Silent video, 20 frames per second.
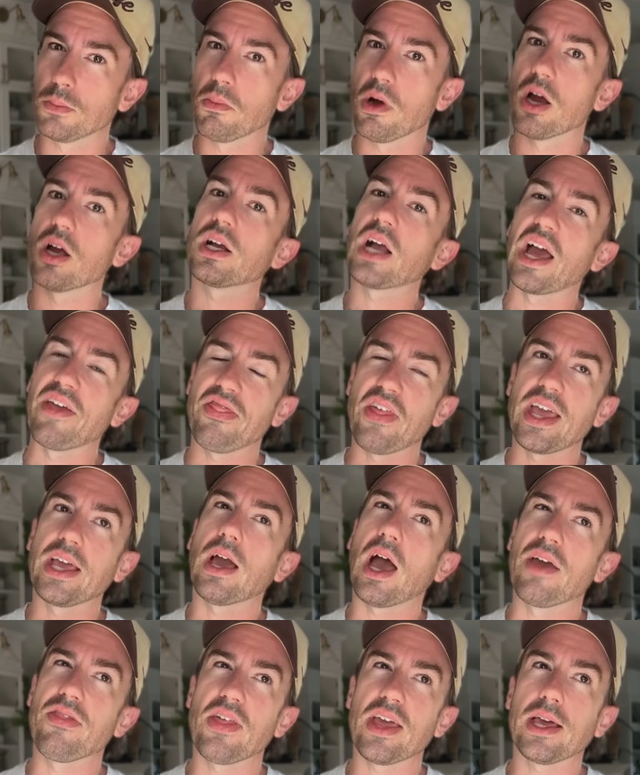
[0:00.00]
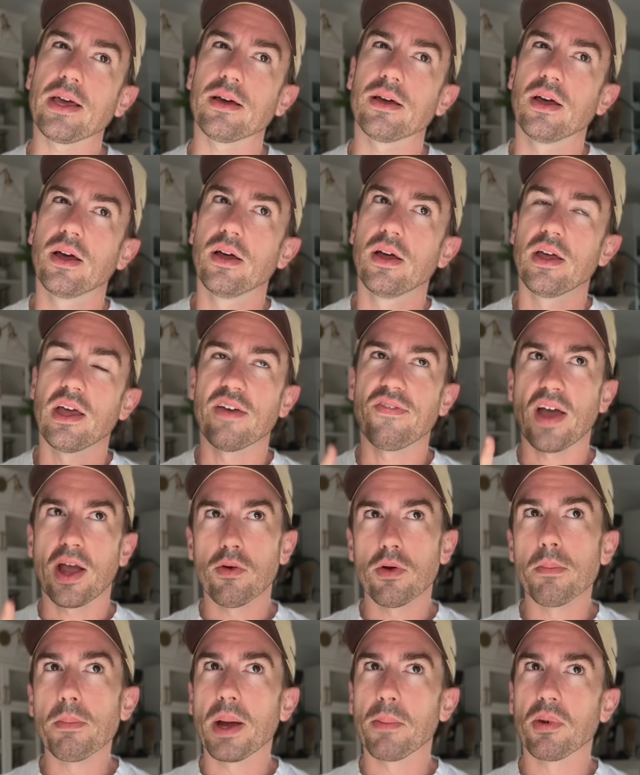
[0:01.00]
mark. I think if I
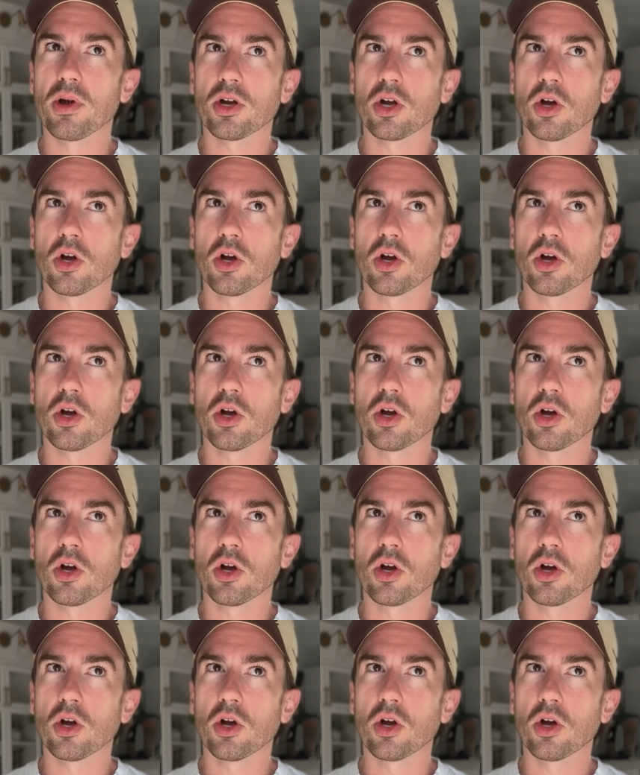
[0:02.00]
remember